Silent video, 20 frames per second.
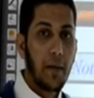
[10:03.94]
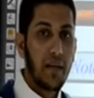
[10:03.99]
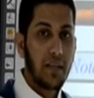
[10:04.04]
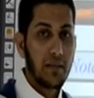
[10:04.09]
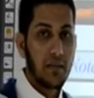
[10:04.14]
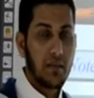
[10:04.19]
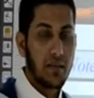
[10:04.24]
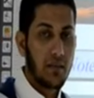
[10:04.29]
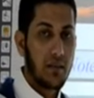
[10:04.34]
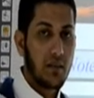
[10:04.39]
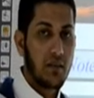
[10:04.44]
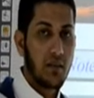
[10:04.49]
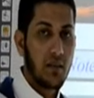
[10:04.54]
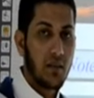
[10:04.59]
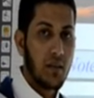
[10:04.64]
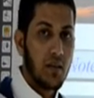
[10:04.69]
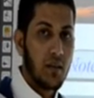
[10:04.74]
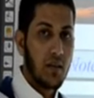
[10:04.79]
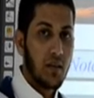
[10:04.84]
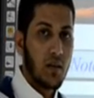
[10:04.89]
bit.
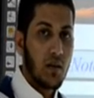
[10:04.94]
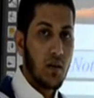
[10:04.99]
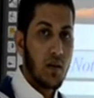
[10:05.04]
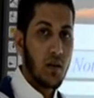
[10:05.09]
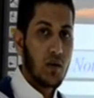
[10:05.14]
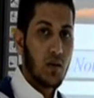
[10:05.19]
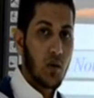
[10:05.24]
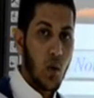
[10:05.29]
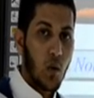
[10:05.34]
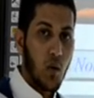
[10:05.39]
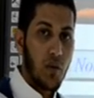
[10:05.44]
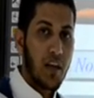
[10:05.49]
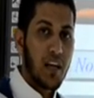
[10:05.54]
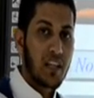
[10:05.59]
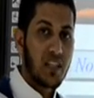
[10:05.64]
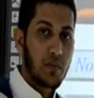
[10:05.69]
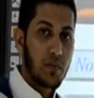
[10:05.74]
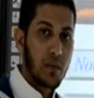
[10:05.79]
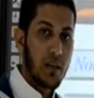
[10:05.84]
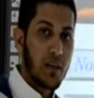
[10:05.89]
So
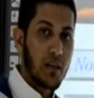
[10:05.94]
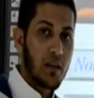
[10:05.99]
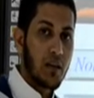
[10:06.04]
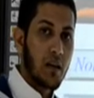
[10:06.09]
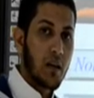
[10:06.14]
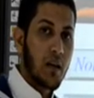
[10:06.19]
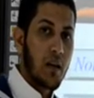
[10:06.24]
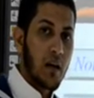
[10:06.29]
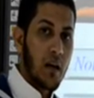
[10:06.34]
that's mean